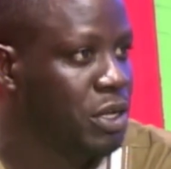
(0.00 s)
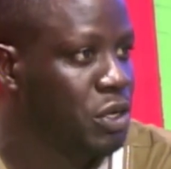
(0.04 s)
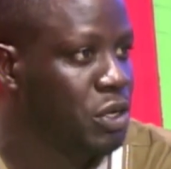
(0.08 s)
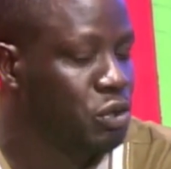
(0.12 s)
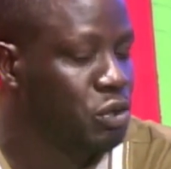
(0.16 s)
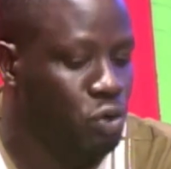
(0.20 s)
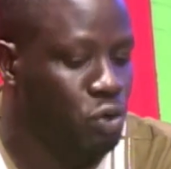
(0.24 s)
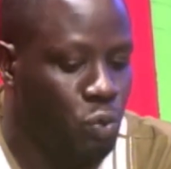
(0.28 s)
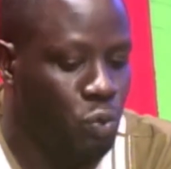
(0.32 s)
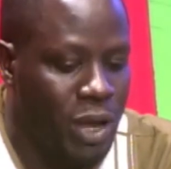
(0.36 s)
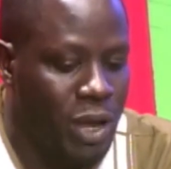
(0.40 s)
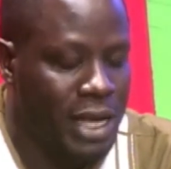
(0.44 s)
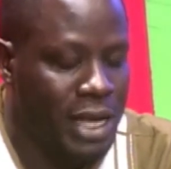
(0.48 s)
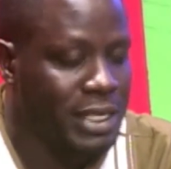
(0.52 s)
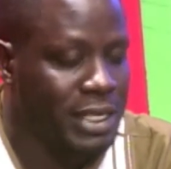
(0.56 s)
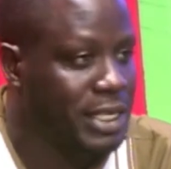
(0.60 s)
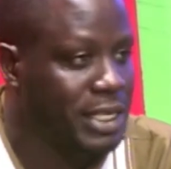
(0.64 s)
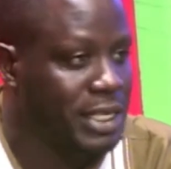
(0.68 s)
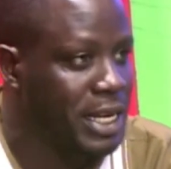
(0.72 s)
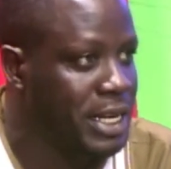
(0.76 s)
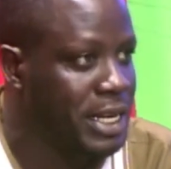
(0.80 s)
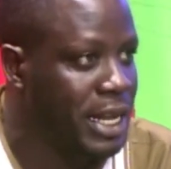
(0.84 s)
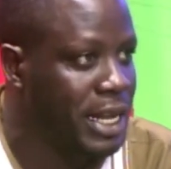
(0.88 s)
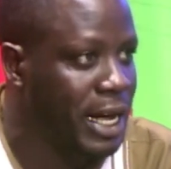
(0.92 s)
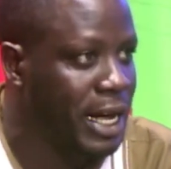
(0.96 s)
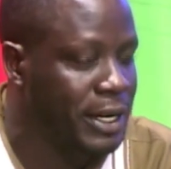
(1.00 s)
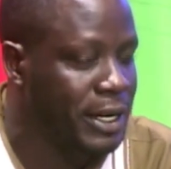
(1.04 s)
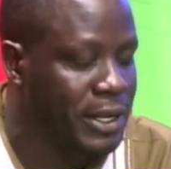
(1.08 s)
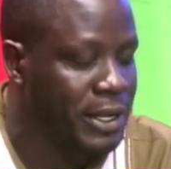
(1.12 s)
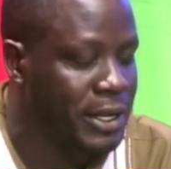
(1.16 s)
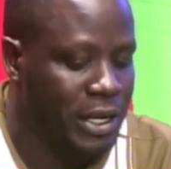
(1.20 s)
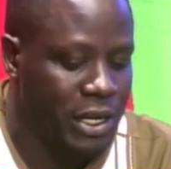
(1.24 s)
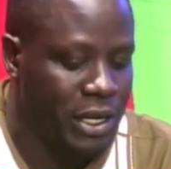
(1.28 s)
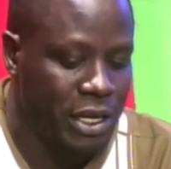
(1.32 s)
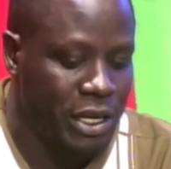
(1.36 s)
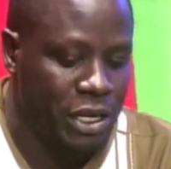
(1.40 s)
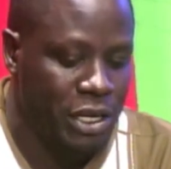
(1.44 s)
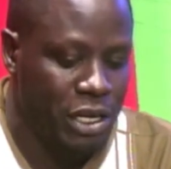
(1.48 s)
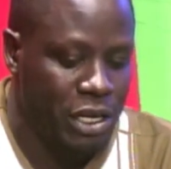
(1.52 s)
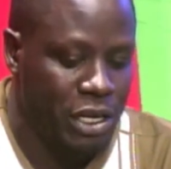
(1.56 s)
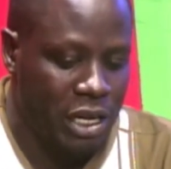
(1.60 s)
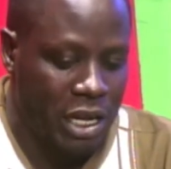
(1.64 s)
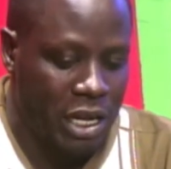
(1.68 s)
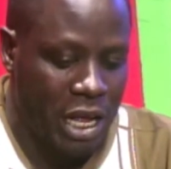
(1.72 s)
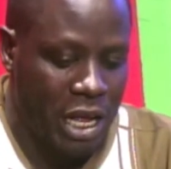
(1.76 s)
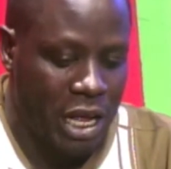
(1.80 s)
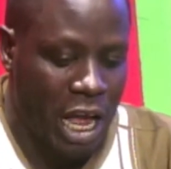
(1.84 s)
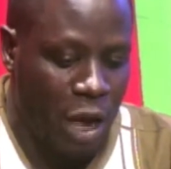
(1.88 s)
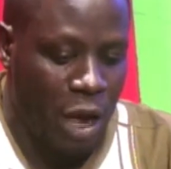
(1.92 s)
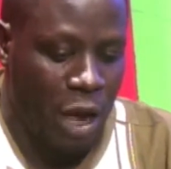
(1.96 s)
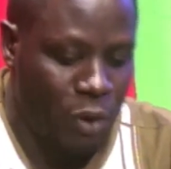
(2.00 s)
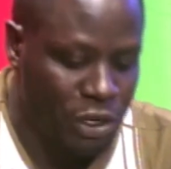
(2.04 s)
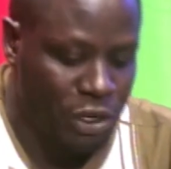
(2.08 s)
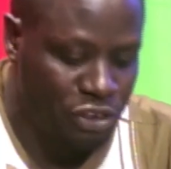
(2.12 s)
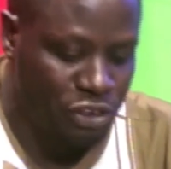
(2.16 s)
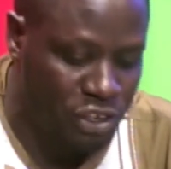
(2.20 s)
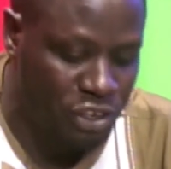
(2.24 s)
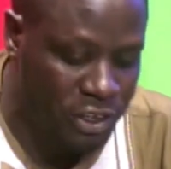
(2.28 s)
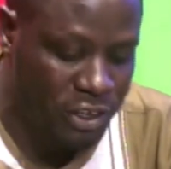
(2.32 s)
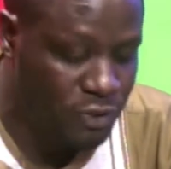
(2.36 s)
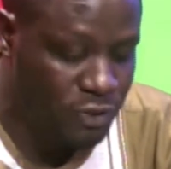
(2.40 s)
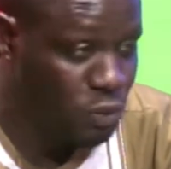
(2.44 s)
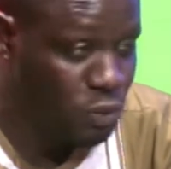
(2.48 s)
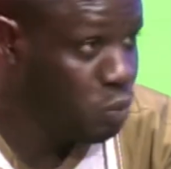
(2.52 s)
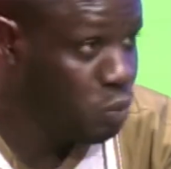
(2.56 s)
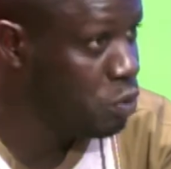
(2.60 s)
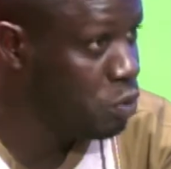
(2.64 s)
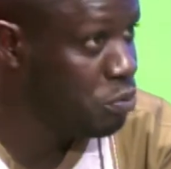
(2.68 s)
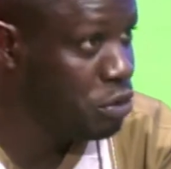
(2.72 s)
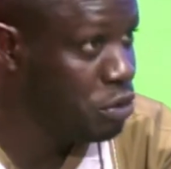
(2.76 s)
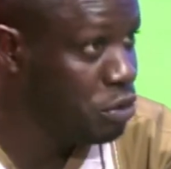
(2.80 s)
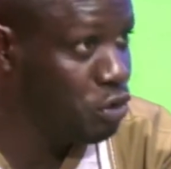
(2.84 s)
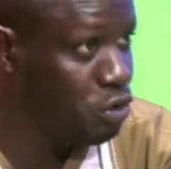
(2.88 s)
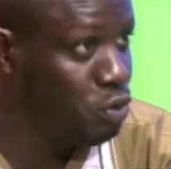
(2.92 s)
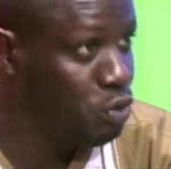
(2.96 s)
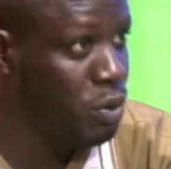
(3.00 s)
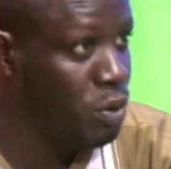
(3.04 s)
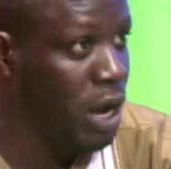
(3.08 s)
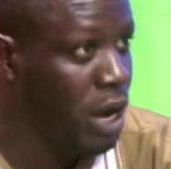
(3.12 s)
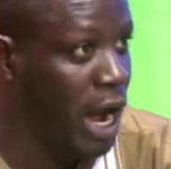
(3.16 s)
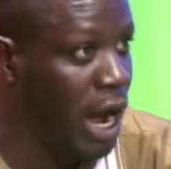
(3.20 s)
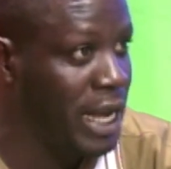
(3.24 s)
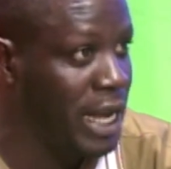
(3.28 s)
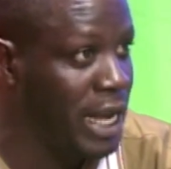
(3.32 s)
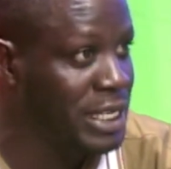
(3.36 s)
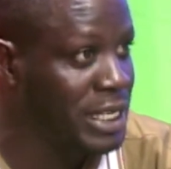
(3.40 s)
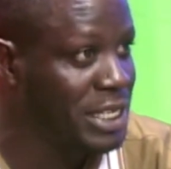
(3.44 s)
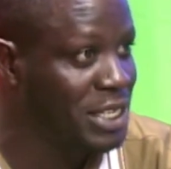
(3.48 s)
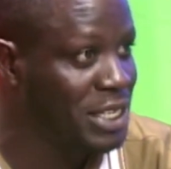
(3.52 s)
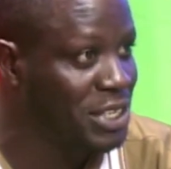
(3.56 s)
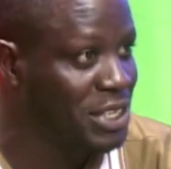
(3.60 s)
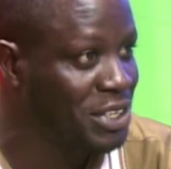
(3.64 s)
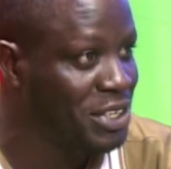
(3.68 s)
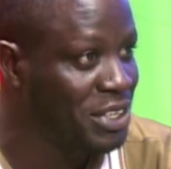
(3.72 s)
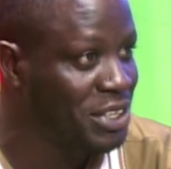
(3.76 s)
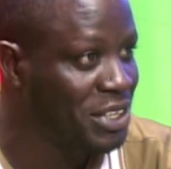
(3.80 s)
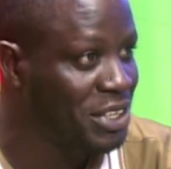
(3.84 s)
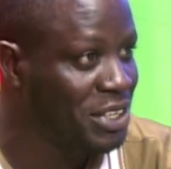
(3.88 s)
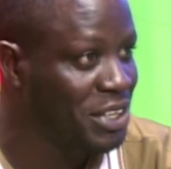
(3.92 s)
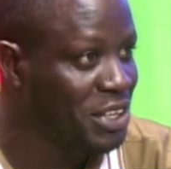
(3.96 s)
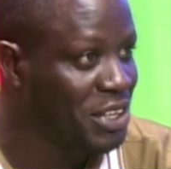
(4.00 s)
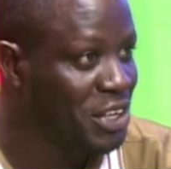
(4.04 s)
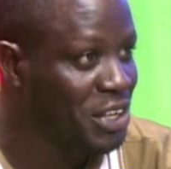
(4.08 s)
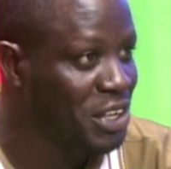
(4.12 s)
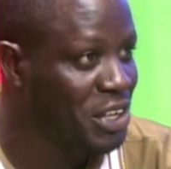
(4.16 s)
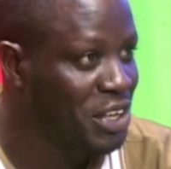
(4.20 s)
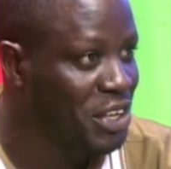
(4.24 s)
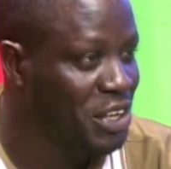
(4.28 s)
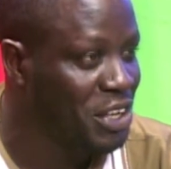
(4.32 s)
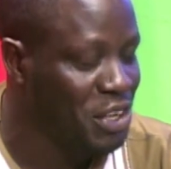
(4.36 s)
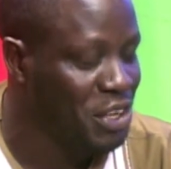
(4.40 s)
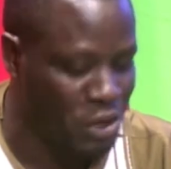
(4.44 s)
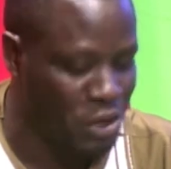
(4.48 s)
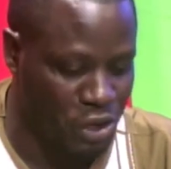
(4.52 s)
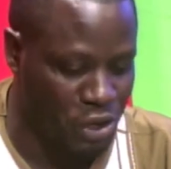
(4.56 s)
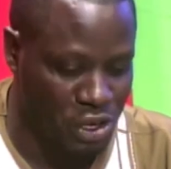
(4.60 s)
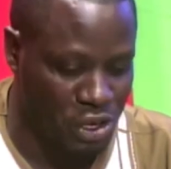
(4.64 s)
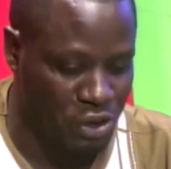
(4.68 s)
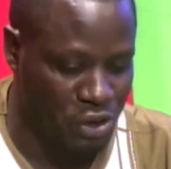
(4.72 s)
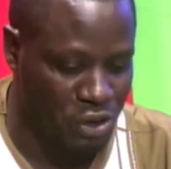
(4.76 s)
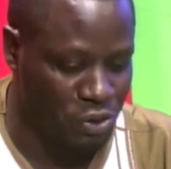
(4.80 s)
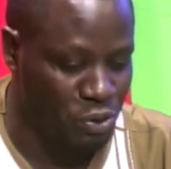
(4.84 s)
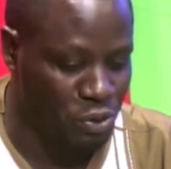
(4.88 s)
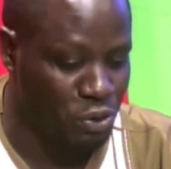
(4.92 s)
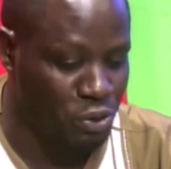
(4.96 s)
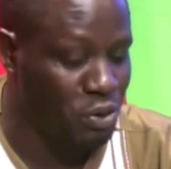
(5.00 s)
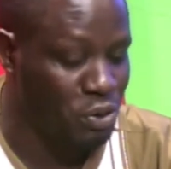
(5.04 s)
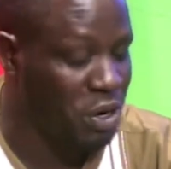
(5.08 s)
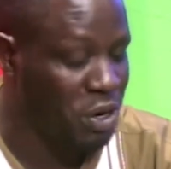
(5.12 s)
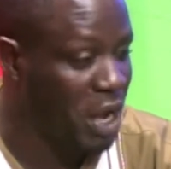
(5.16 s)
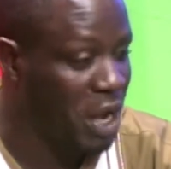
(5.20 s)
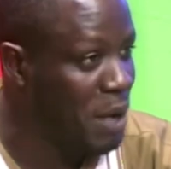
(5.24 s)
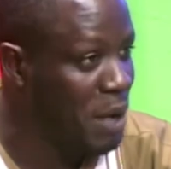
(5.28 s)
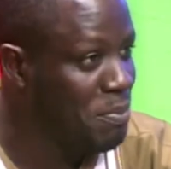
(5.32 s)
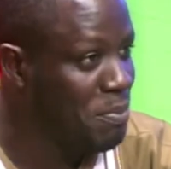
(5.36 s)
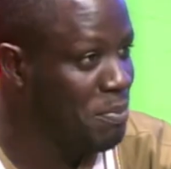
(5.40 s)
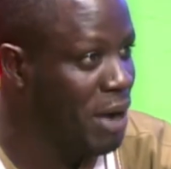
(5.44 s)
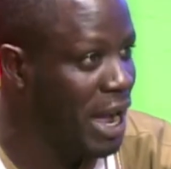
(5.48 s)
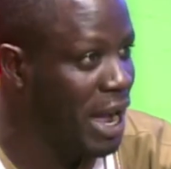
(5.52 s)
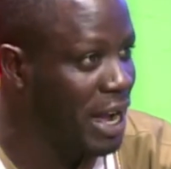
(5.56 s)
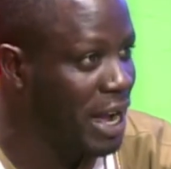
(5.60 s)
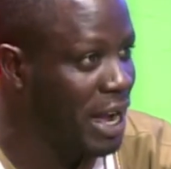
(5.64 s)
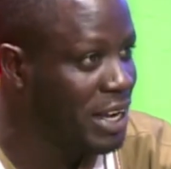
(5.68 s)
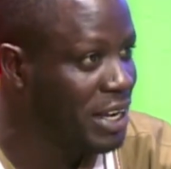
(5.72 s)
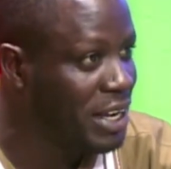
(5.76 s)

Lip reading: So we are saying that our chiefs, we miss you guys. You should come back.